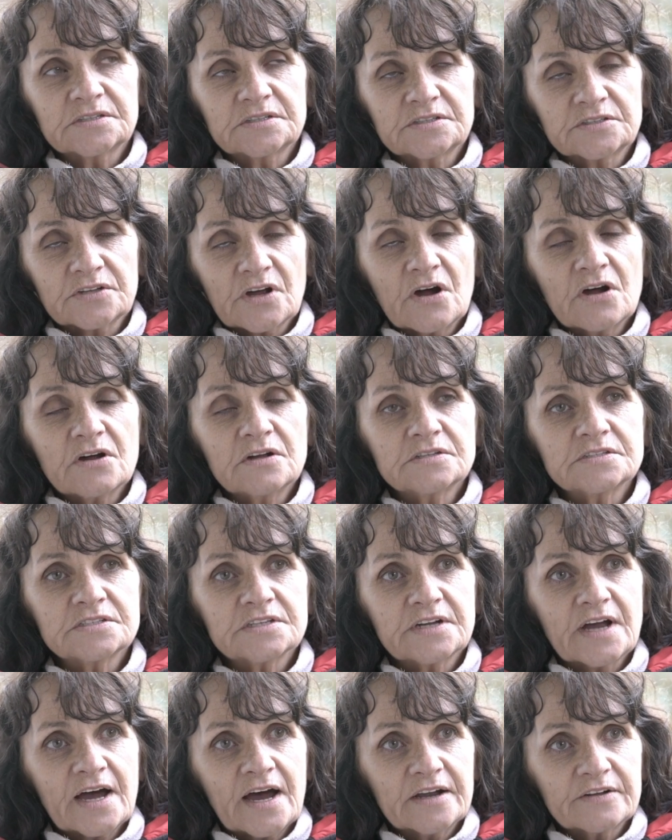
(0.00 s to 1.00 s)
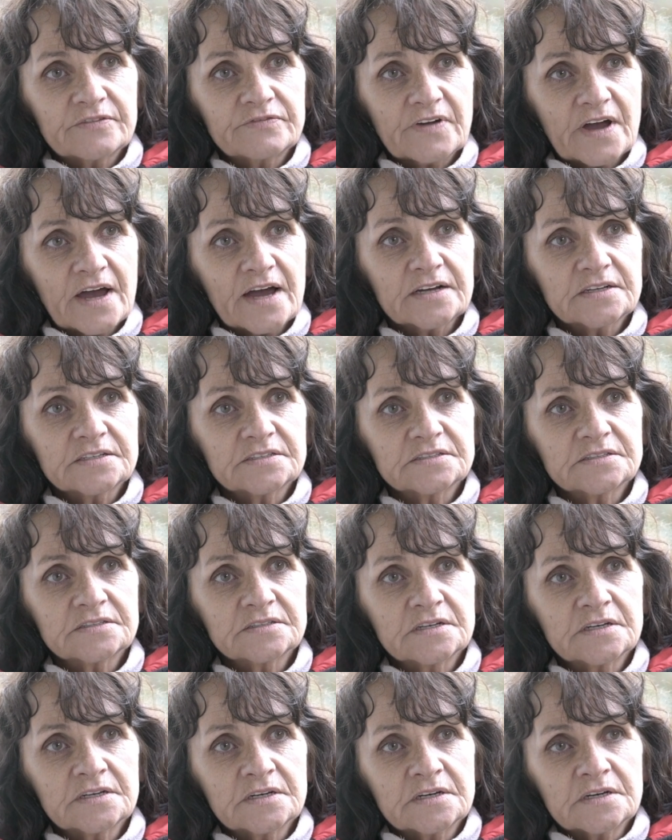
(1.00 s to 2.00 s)
stones and artefacts
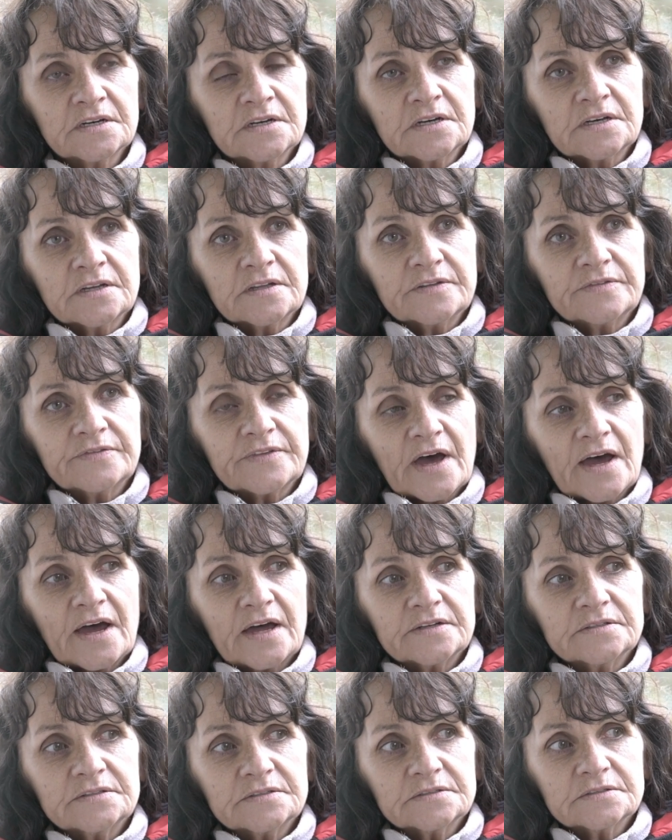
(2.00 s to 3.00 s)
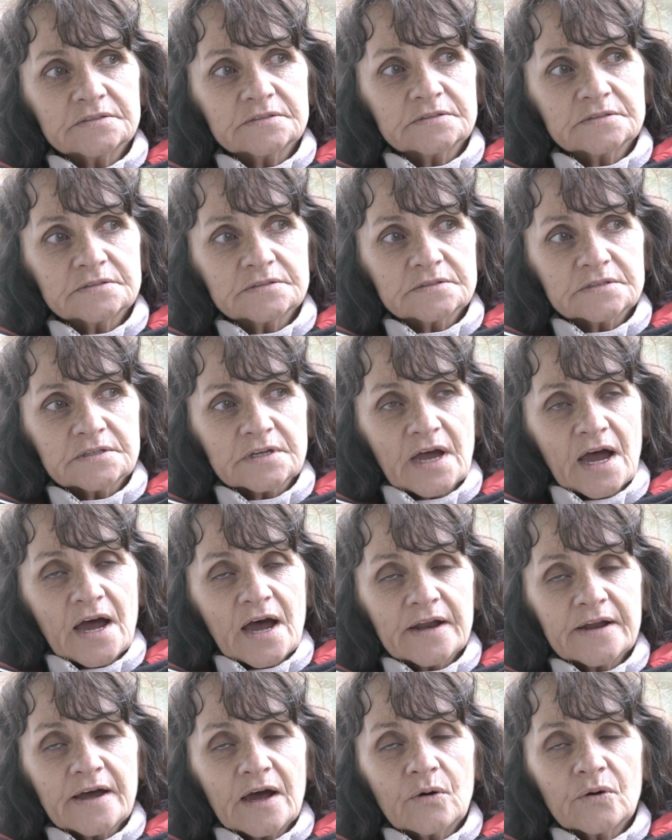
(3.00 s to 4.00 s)
that
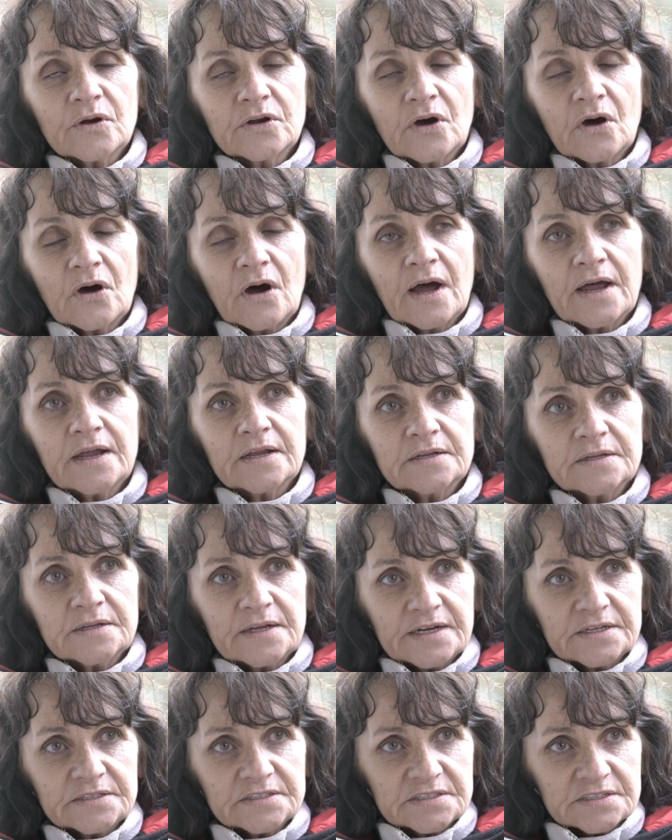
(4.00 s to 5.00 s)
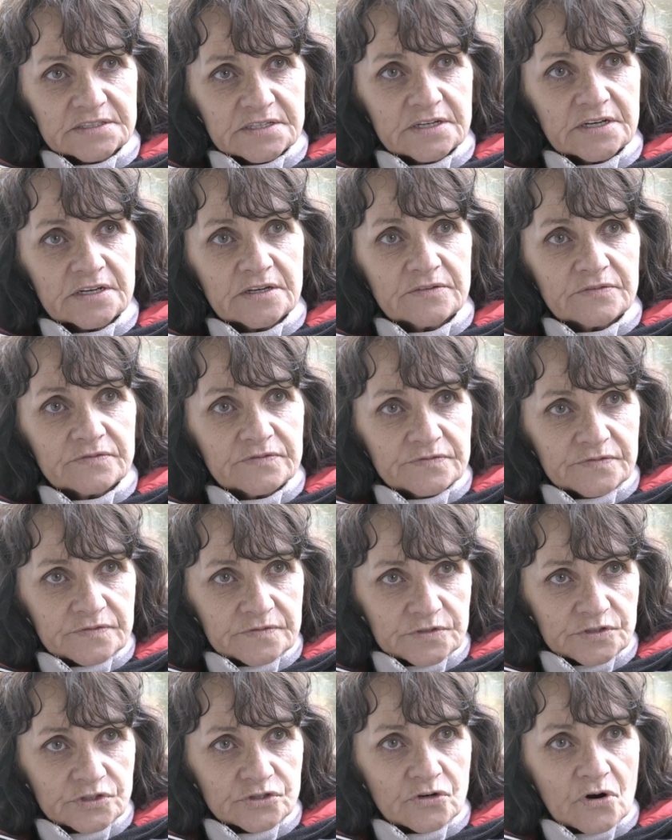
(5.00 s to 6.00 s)
Karno and I let Steve
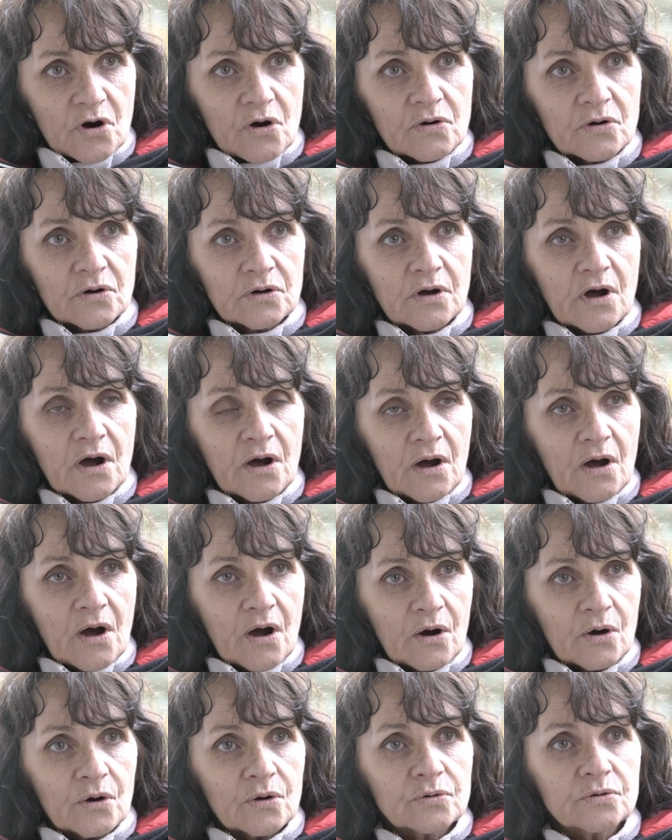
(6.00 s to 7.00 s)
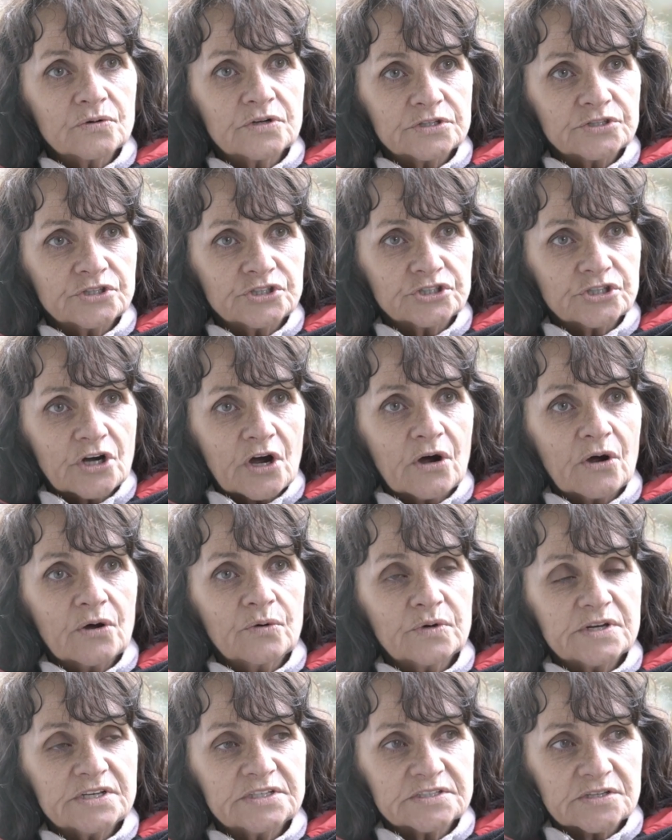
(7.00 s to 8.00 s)
Strong hold and show.
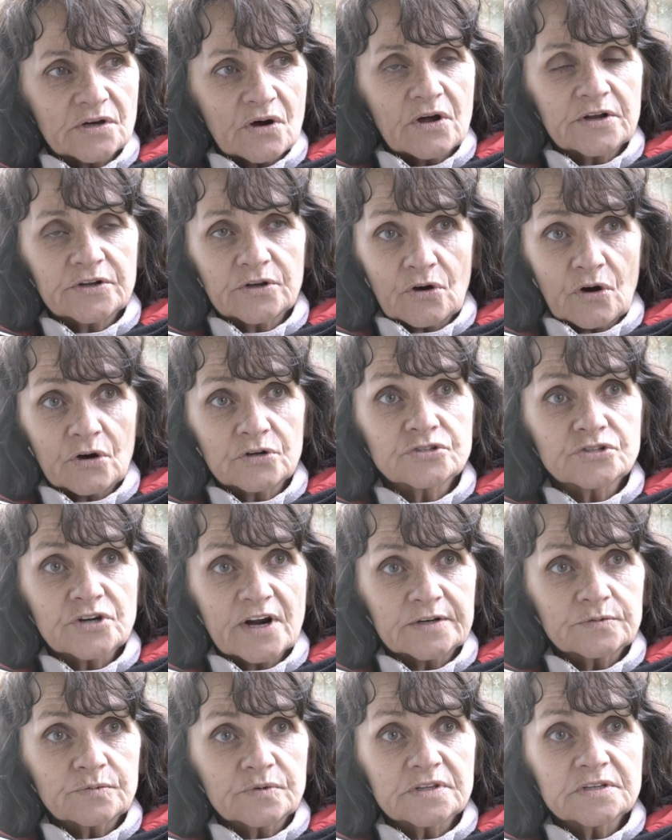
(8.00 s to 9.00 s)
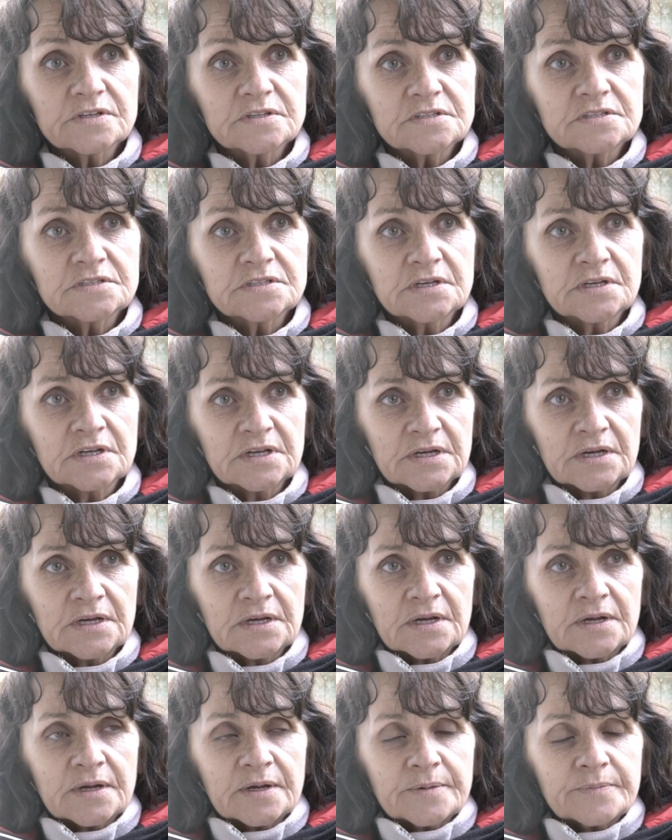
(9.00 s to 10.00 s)
He signed a contract with us
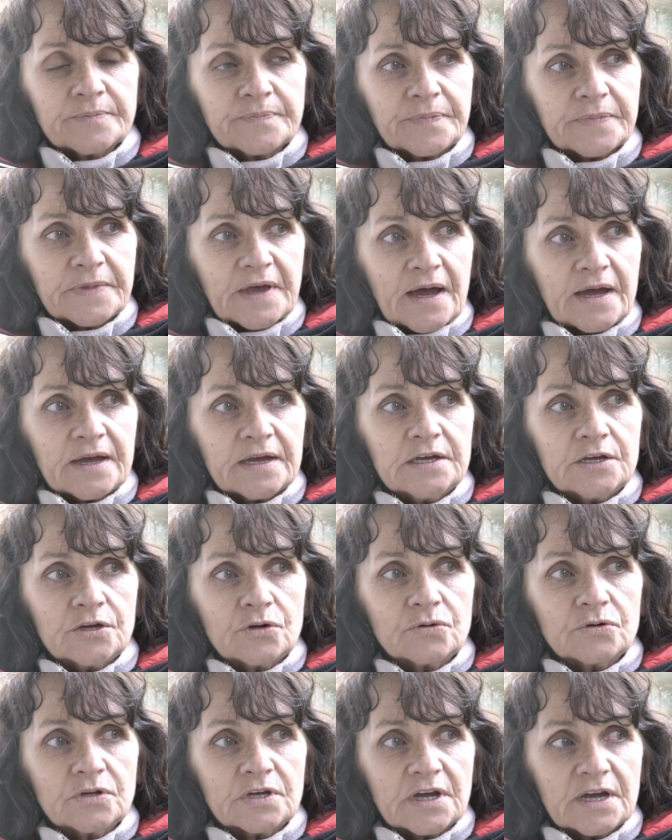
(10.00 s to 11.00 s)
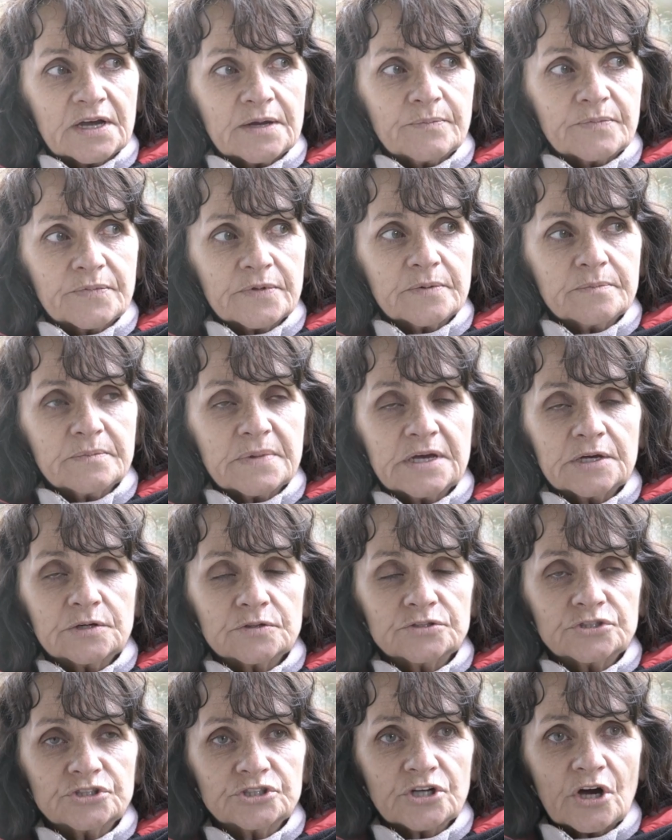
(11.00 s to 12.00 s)
that he could keep them, he
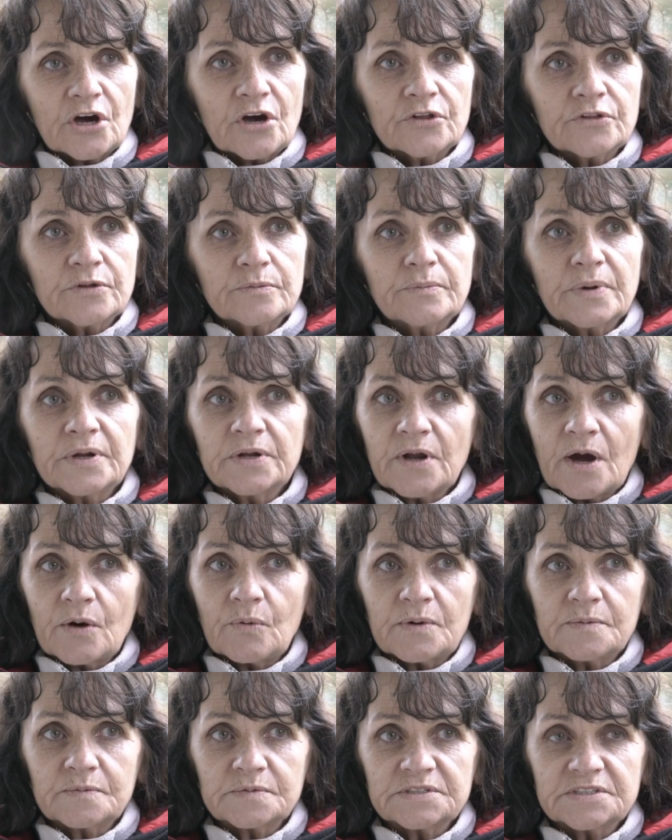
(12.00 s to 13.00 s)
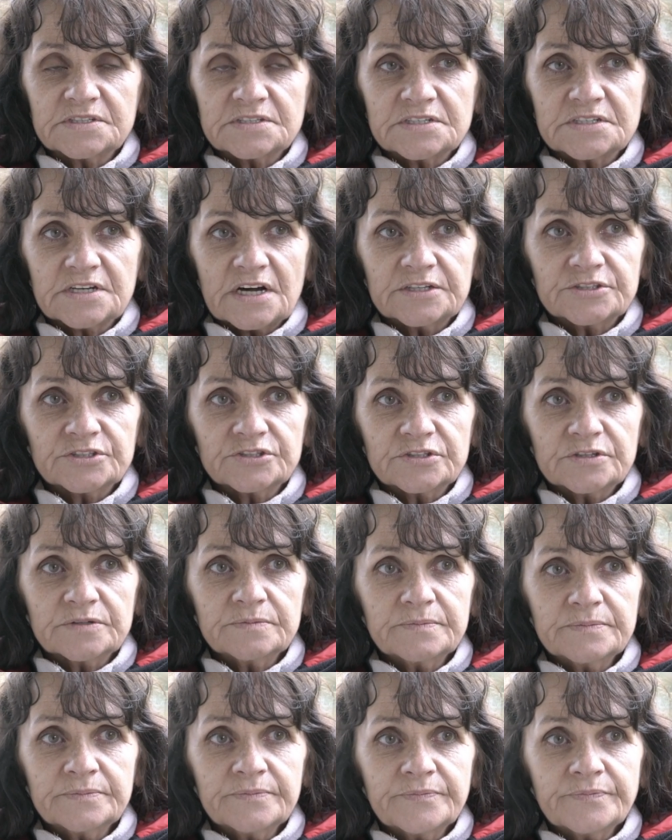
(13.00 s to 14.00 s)
could show them, but no one was to touch
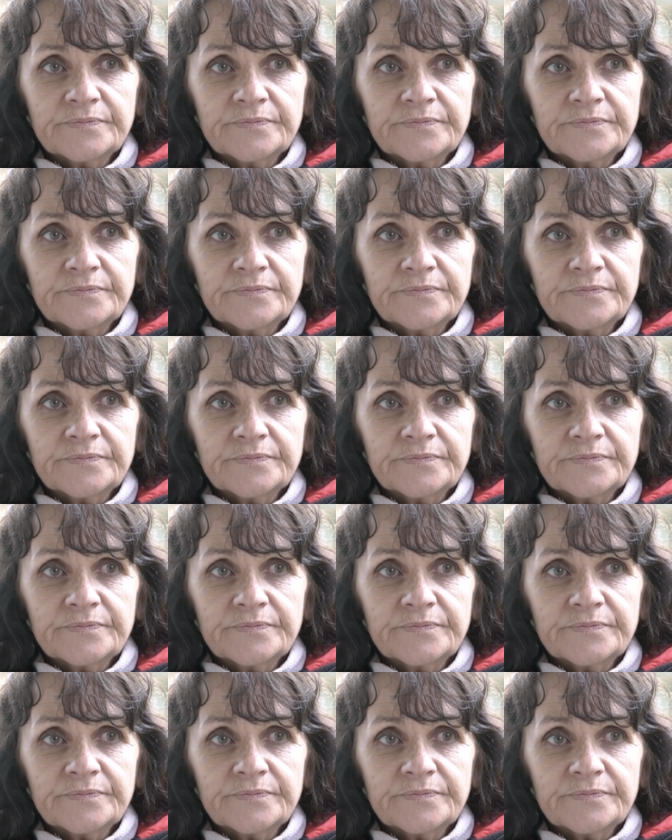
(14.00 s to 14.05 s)
them,